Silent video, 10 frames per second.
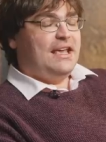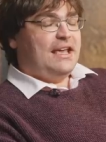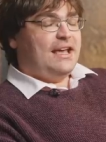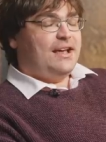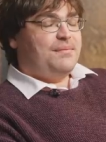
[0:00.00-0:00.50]

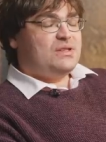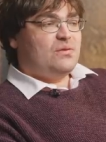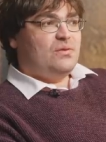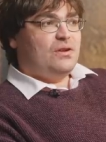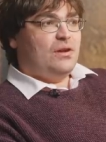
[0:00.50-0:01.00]

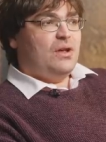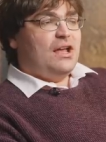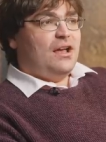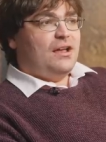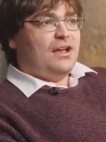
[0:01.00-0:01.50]

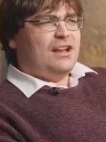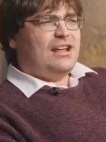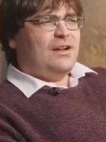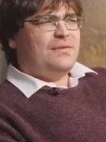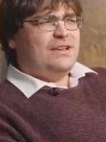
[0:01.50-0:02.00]
And
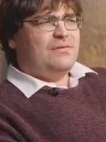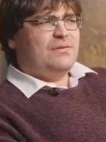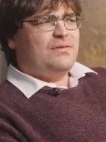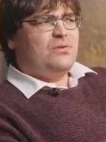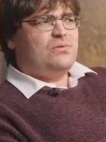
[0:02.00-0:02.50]
I think it
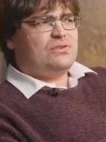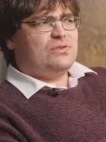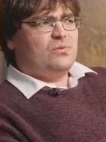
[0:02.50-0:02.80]
reveals a